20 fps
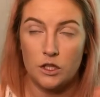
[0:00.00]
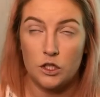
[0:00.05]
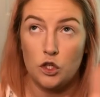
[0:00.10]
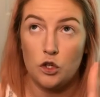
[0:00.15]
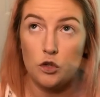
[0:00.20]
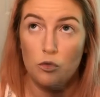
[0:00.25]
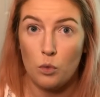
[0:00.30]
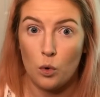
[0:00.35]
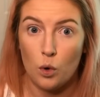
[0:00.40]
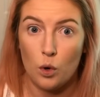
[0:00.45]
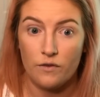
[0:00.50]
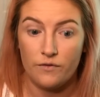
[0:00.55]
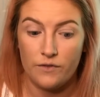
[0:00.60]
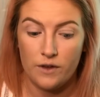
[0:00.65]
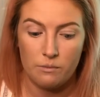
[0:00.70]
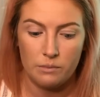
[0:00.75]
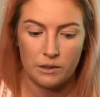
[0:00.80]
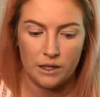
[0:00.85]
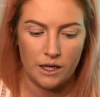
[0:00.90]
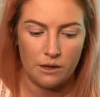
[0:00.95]
two
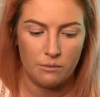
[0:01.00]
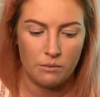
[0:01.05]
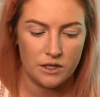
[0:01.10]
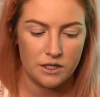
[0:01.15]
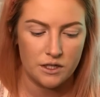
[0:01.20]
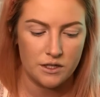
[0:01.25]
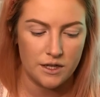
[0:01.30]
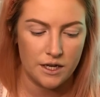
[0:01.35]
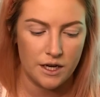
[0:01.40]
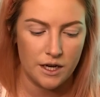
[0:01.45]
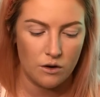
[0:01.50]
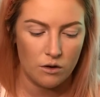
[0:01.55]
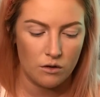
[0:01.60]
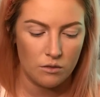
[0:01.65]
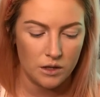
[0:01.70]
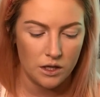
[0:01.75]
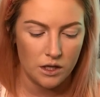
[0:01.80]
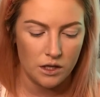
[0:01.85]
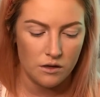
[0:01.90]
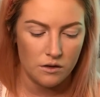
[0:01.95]
Morphe blending brushes that I
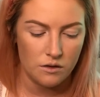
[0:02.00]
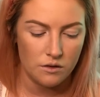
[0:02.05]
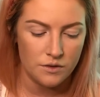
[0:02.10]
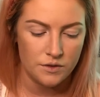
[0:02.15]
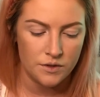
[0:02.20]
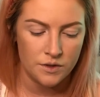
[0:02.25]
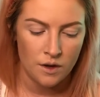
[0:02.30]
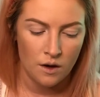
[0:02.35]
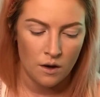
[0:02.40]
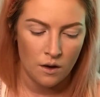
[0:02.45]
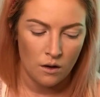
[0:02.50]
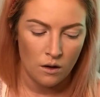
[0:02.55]
normally use.